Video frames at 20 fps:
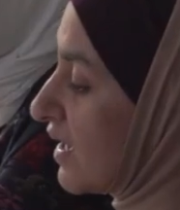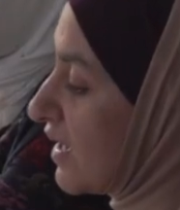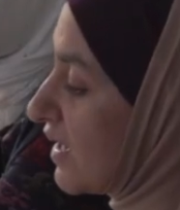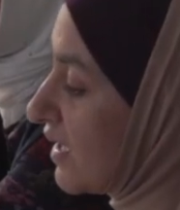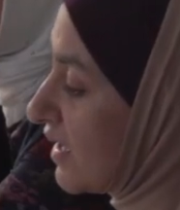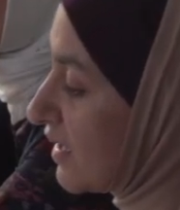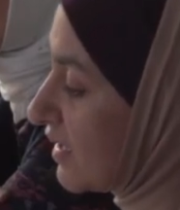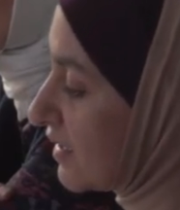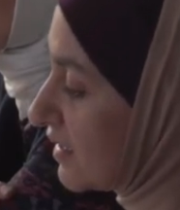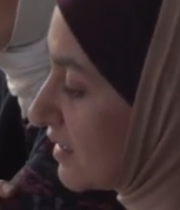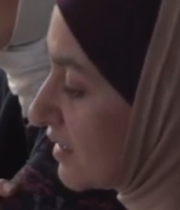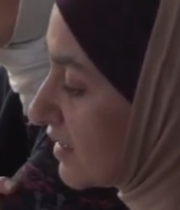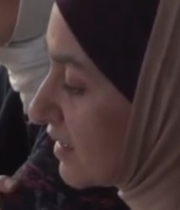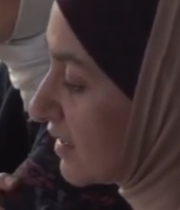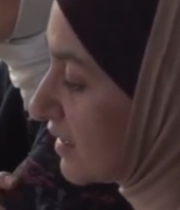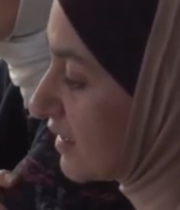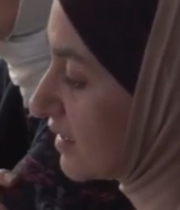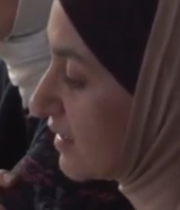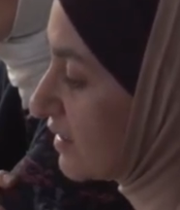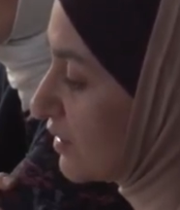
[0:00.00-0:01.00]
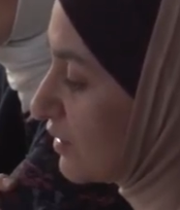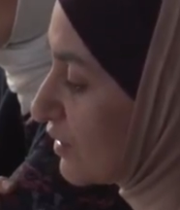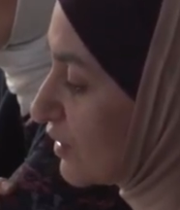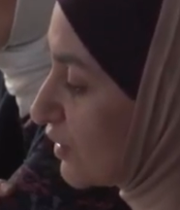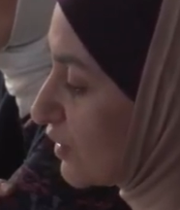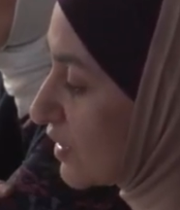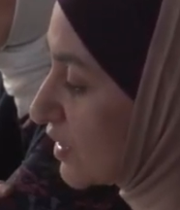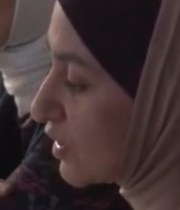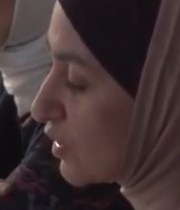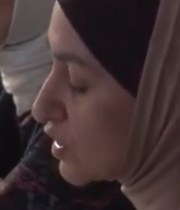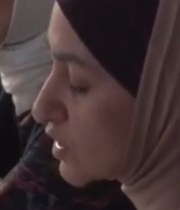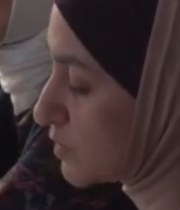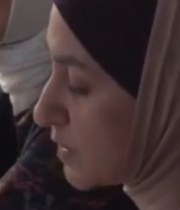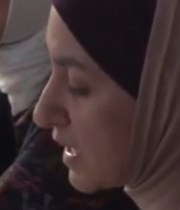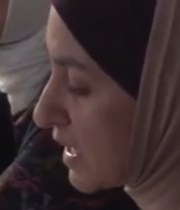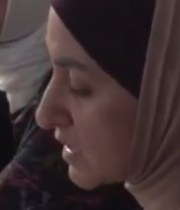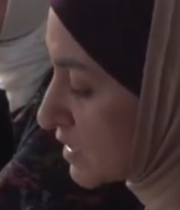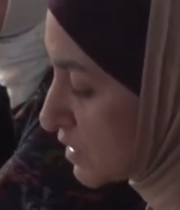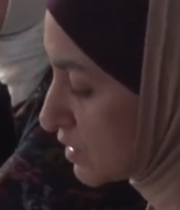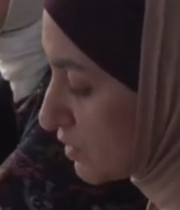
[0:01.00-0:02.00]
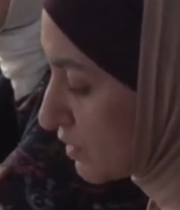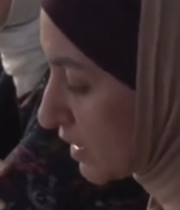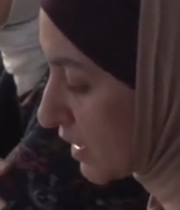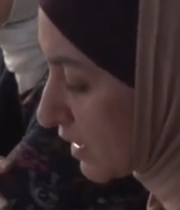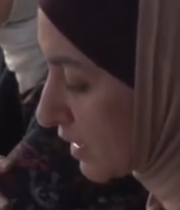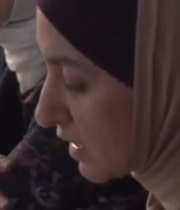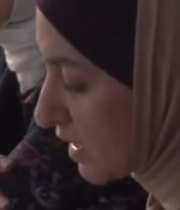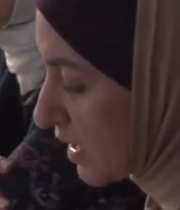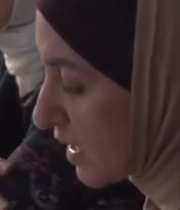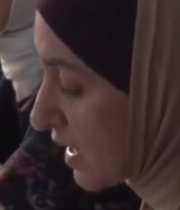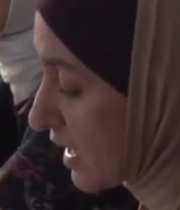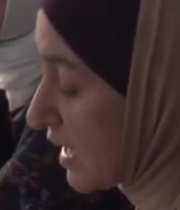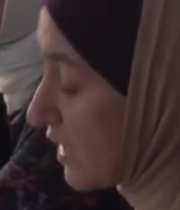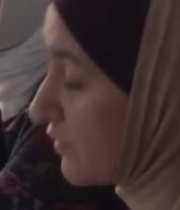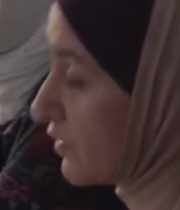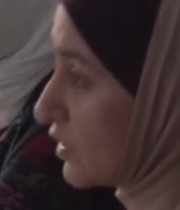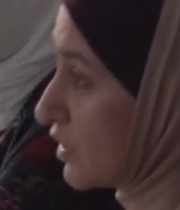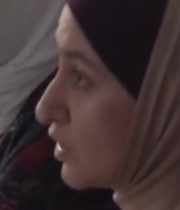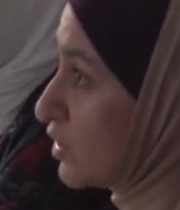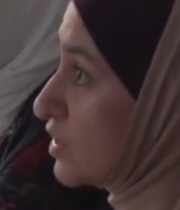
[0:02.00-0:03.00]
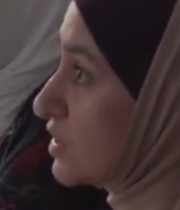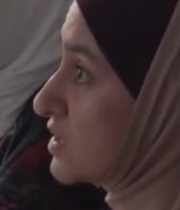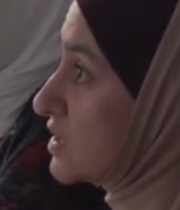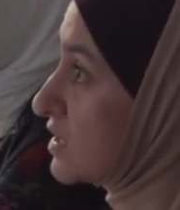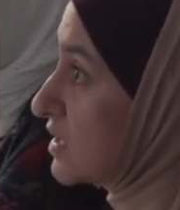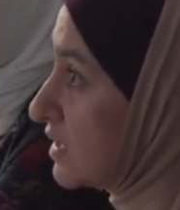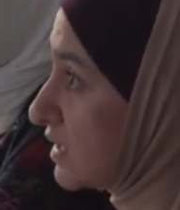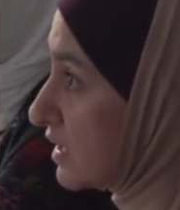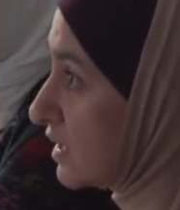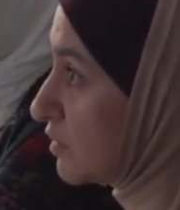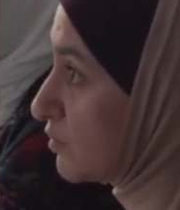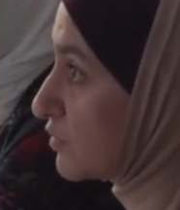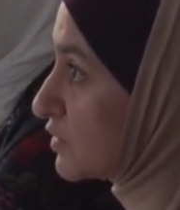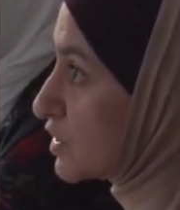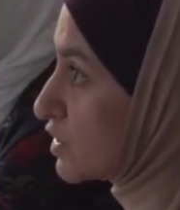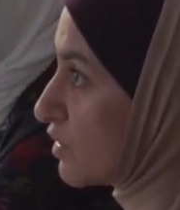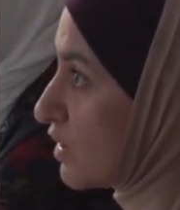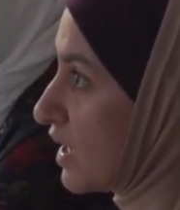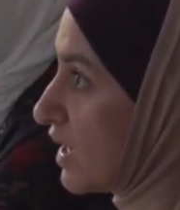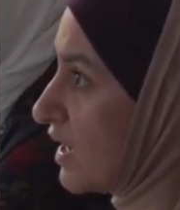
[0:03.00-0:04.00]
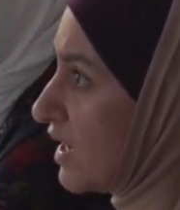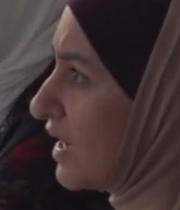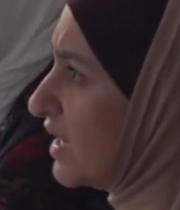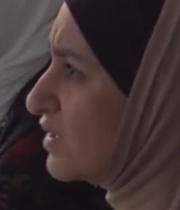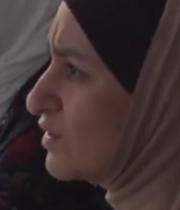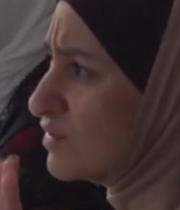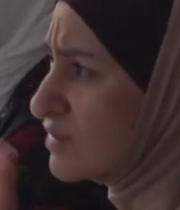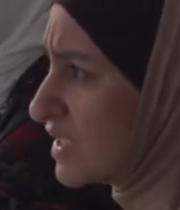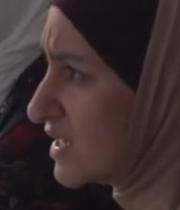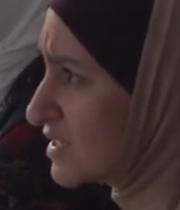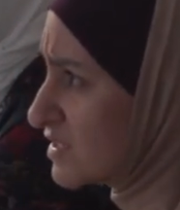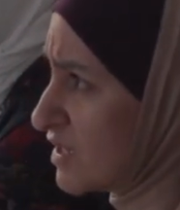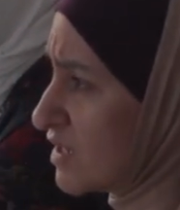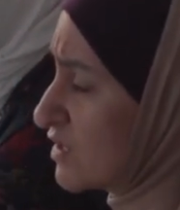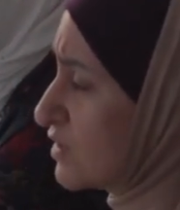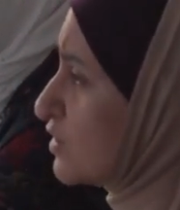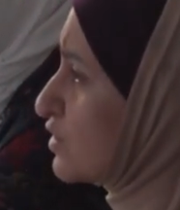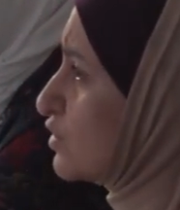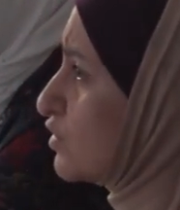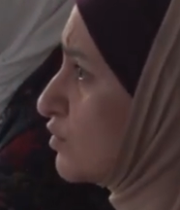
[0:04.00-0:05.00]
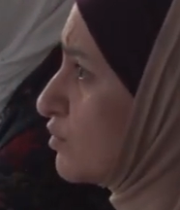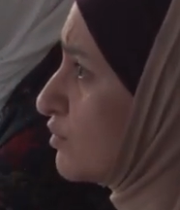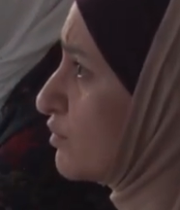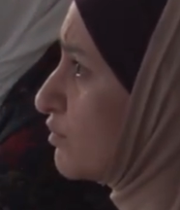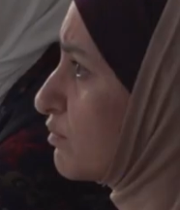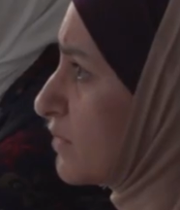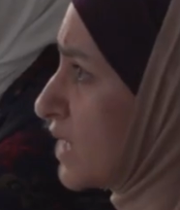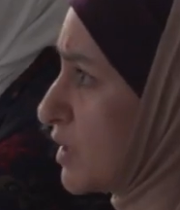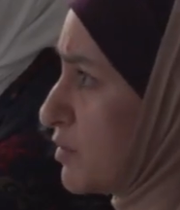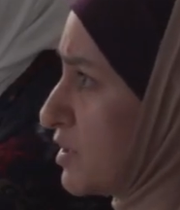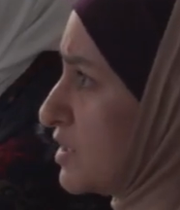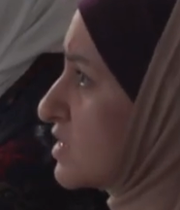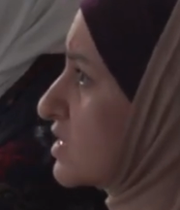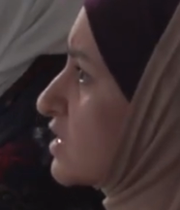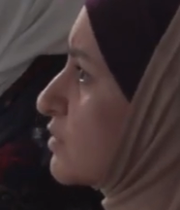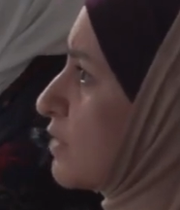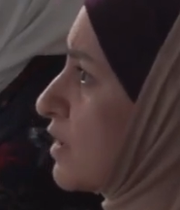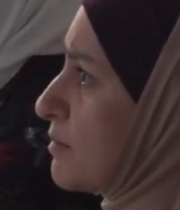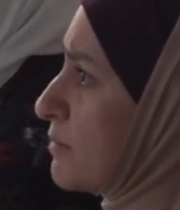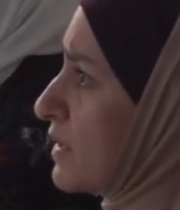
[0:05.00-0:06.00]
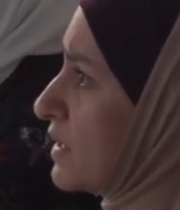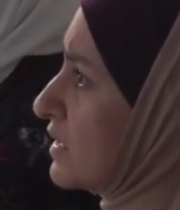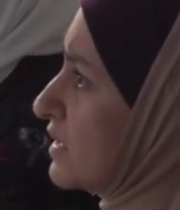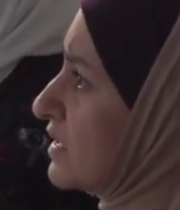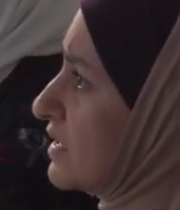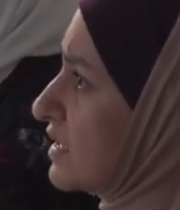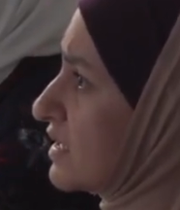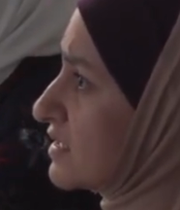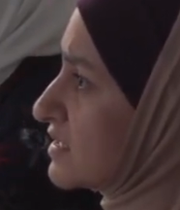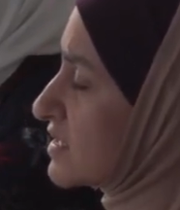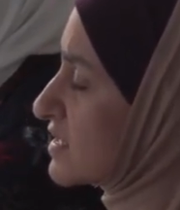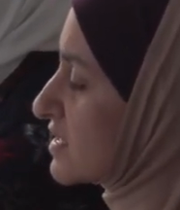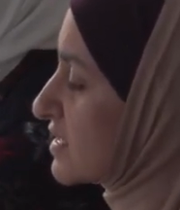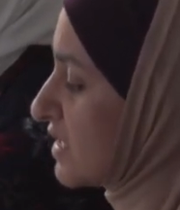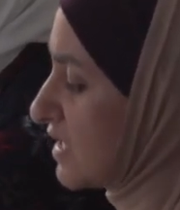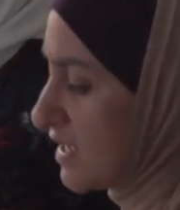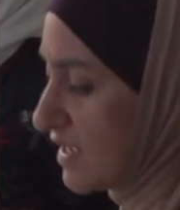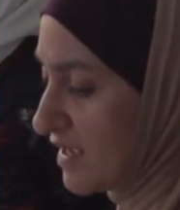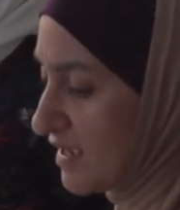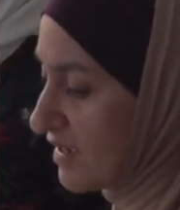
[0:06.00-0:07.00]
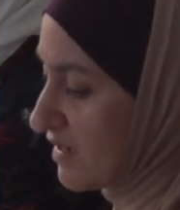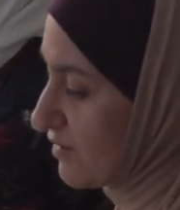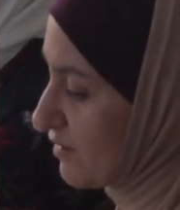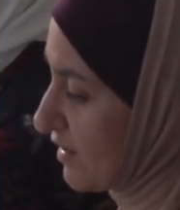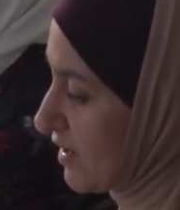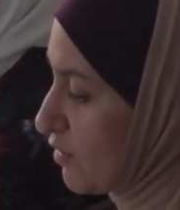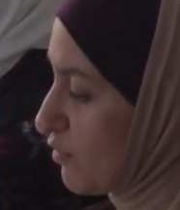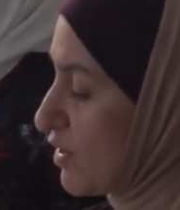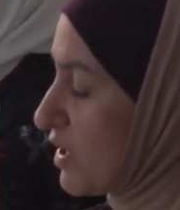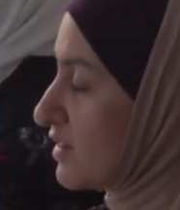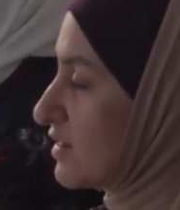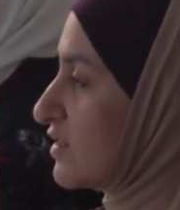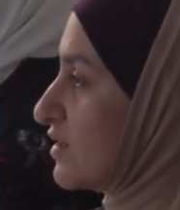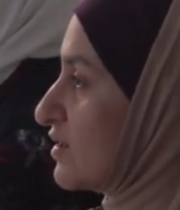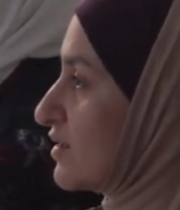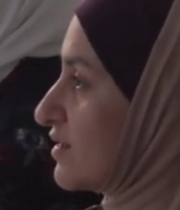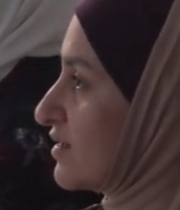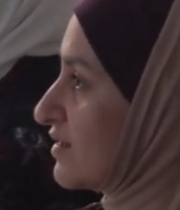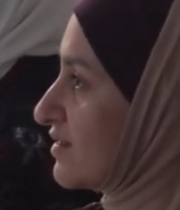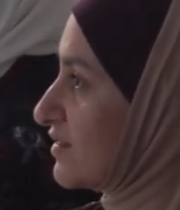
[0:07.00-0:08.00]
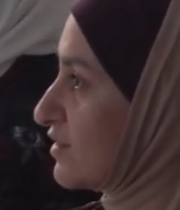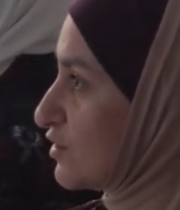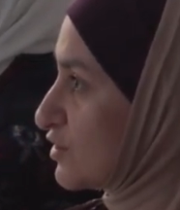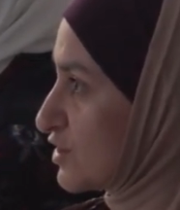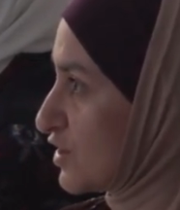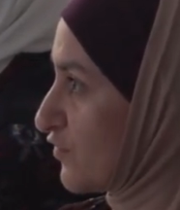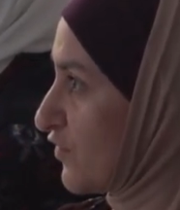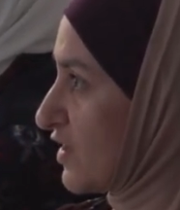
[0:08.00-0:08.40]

and it goes back to like having a good team. So I don't like talking to my patients about money. I want there's a